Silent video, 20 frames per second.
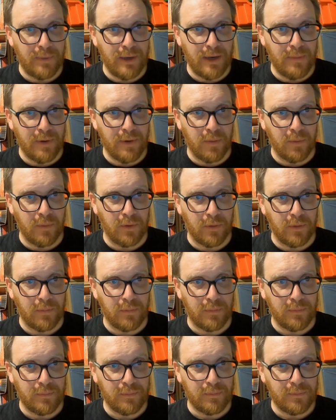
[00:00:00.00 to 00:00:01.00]
Beaumont,
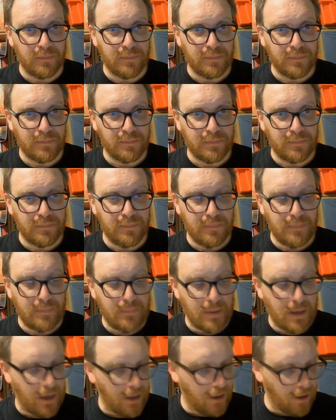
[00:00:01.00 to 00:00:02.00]

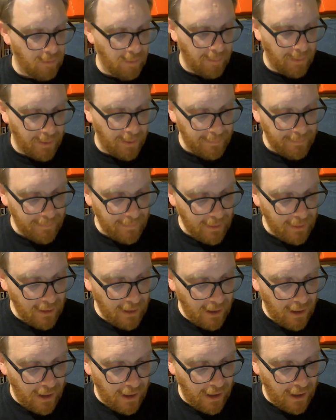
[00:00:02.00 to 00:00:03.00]
I can't
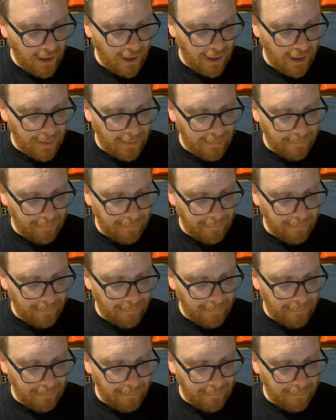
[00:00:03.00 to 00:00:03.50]
remember,